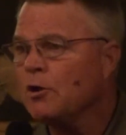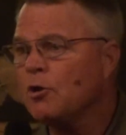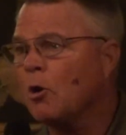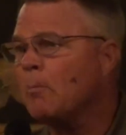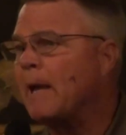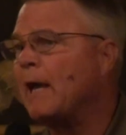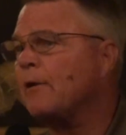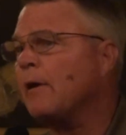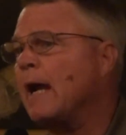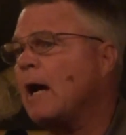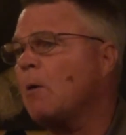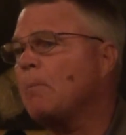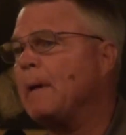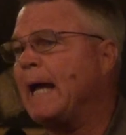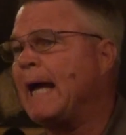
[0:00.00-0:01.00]
No matter
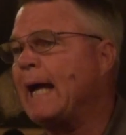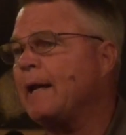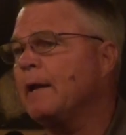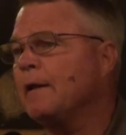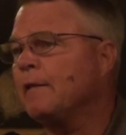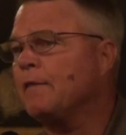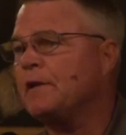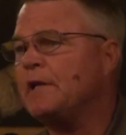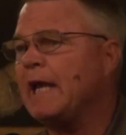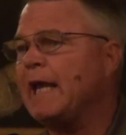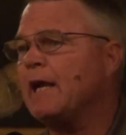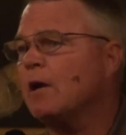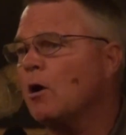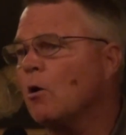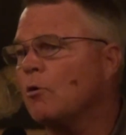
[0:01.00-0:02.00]
how bad the
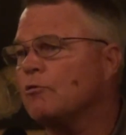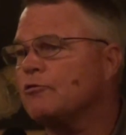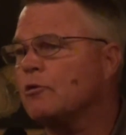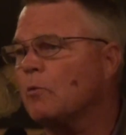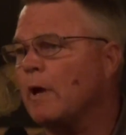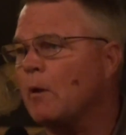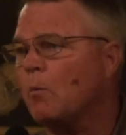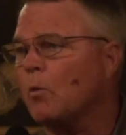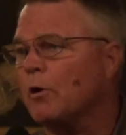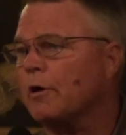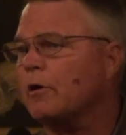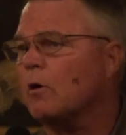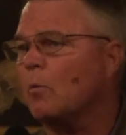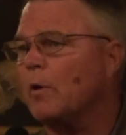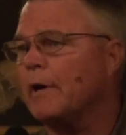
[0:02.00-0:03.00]
day goes at
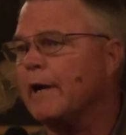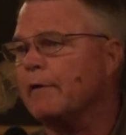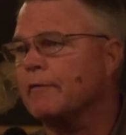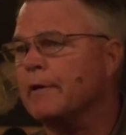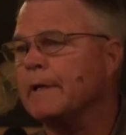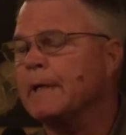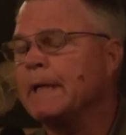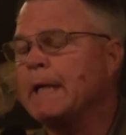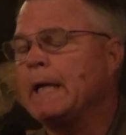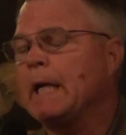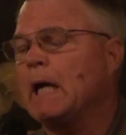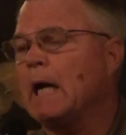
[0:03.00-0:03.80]
work or whatever,